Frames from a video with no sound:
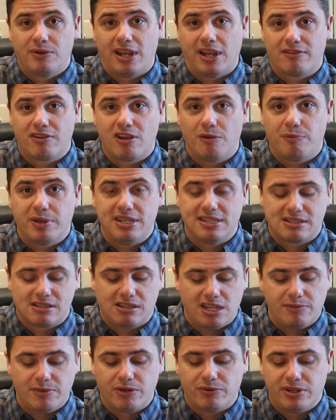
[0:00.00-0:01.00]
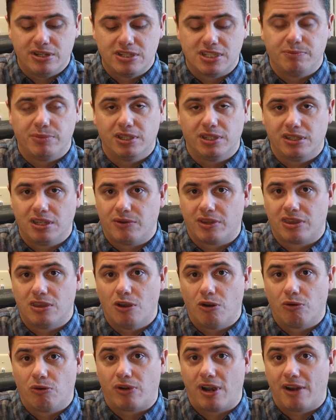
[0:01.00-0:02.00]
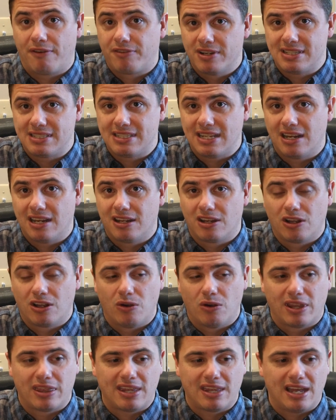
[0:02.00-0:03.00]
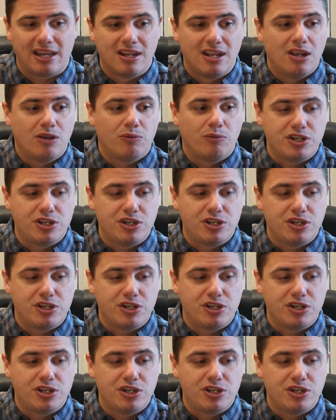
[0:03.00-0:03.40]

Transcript: we have companies claiming reusability with no reference data to go with that.